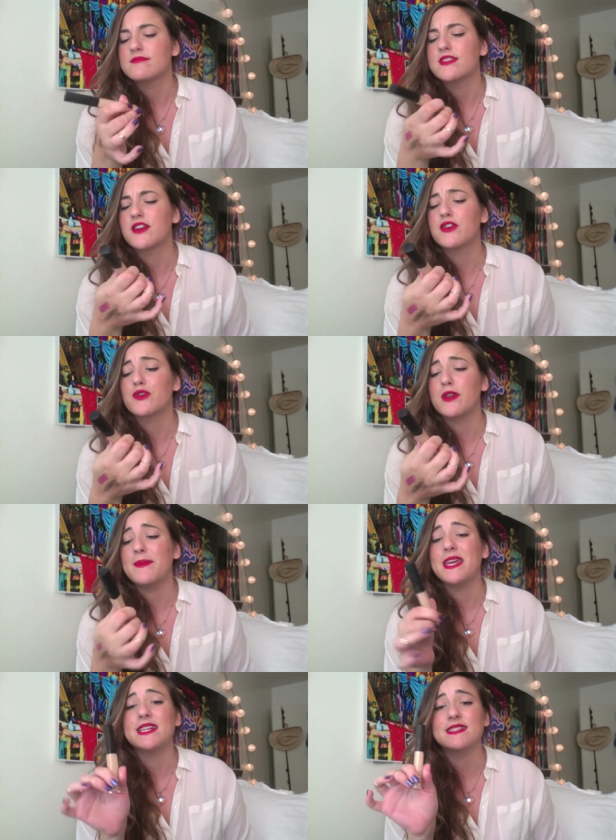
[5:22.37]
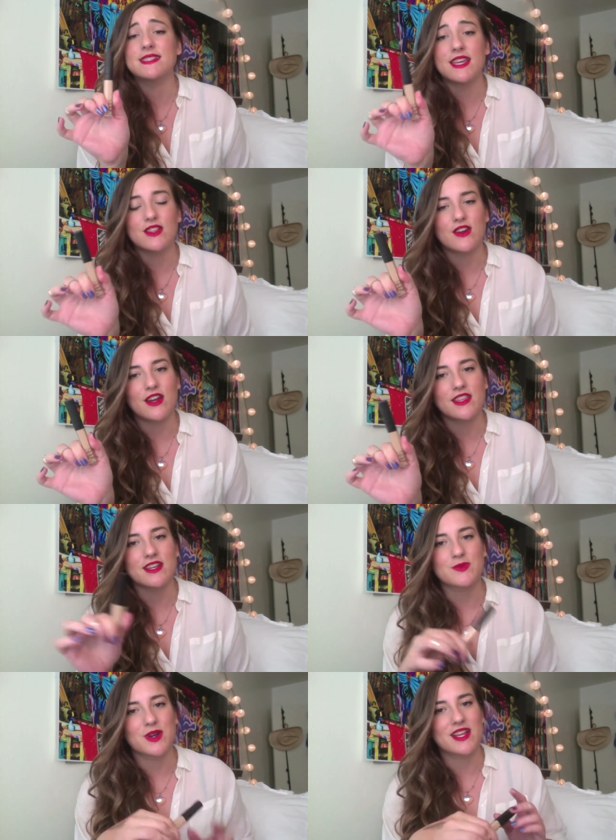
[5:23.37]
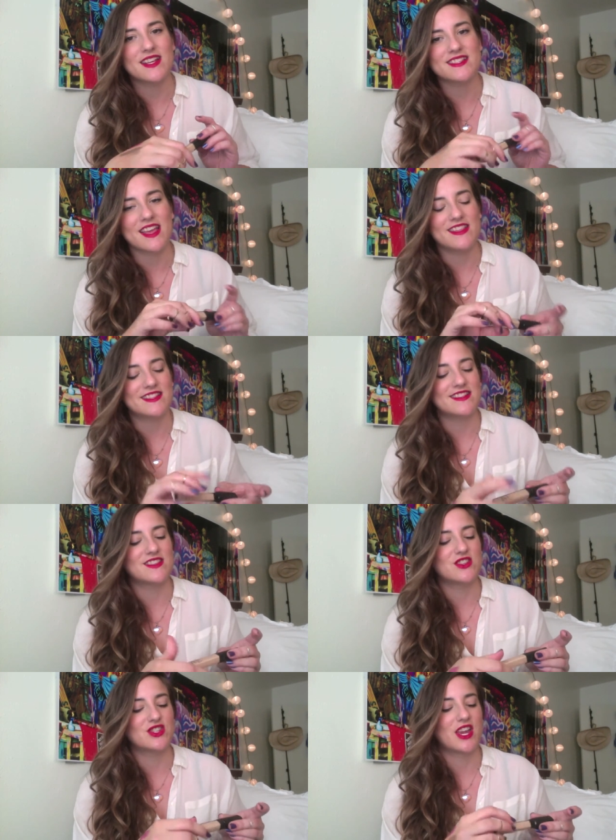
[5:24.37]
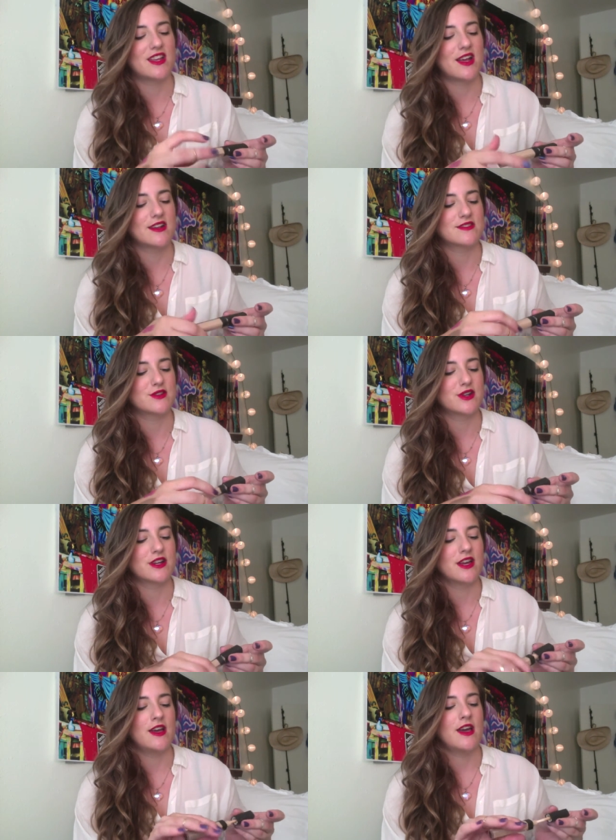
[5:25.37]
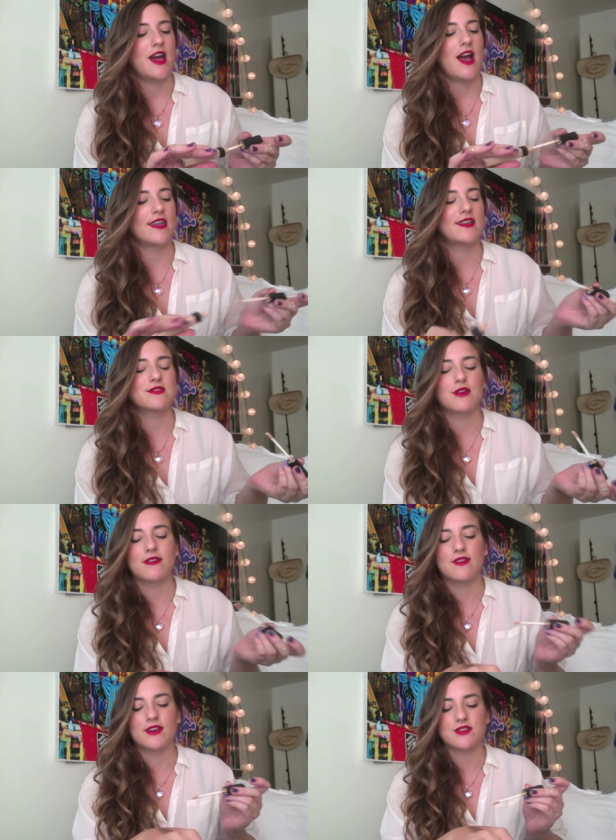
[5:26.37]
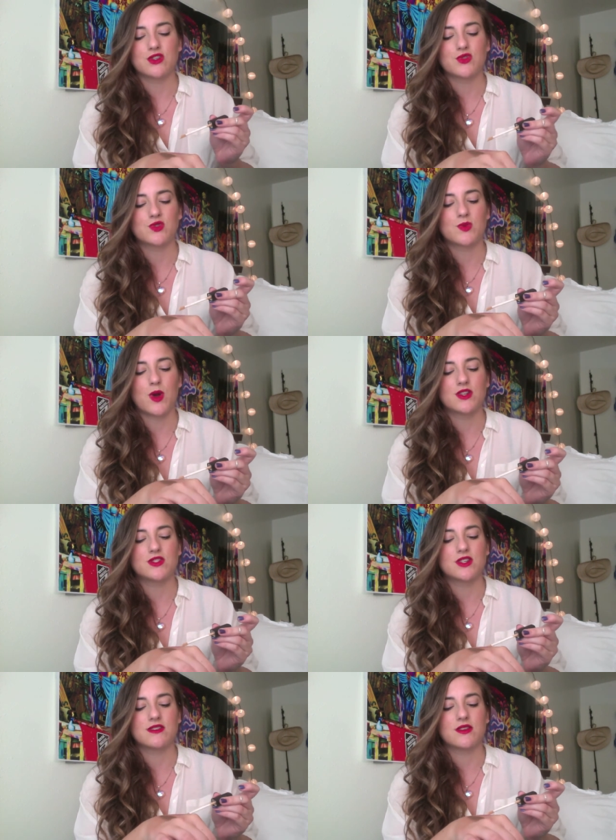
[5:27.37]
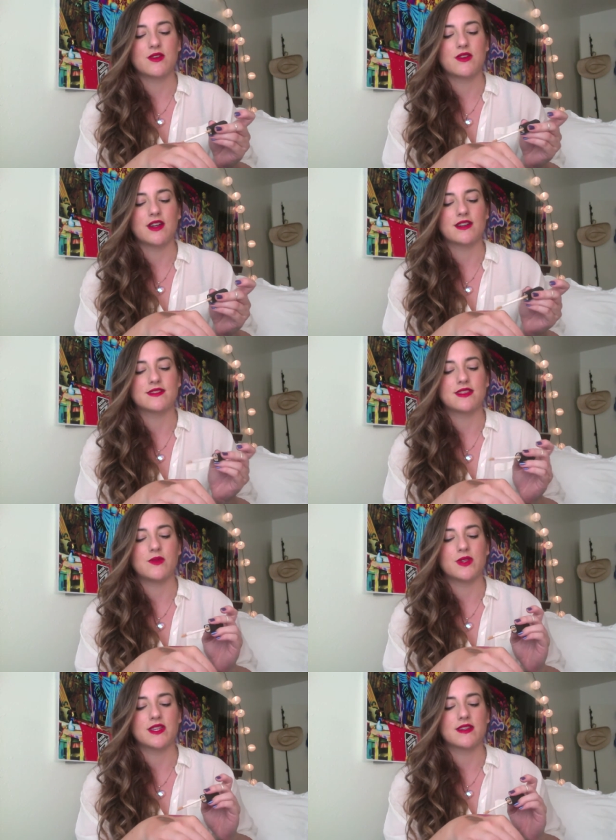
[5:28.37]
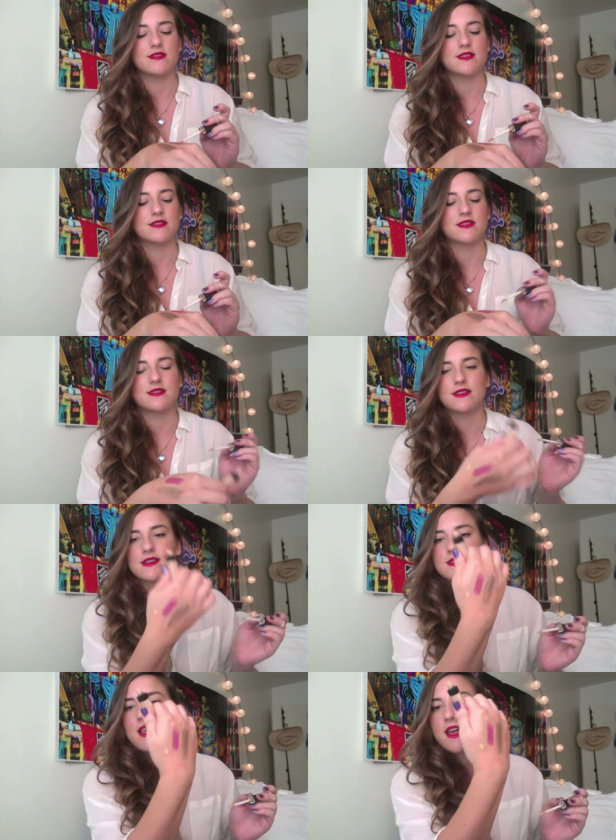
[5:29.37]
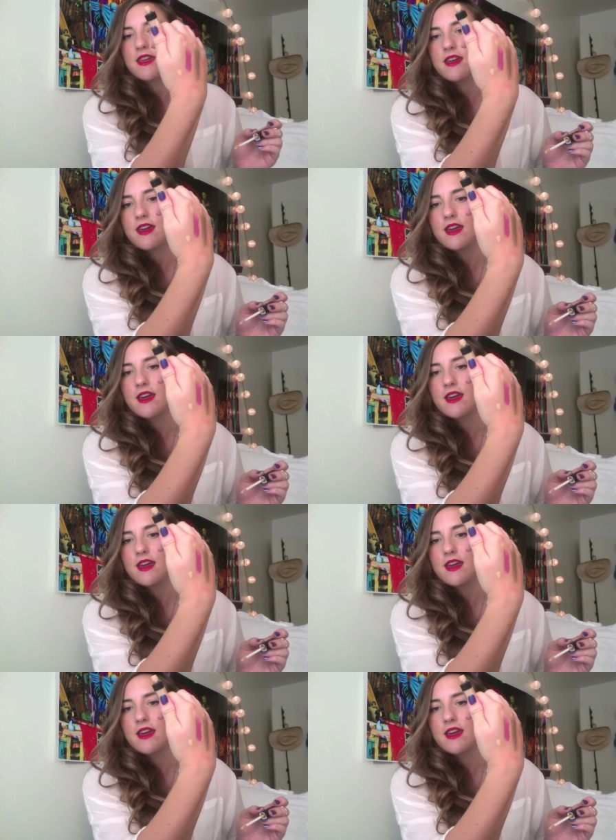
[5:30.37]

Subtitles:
Their creamy concealer, I think is what it is. And this is in the shade Custard. I guess I'll give you guys a swatch just so you can kind of see what the consistency is like.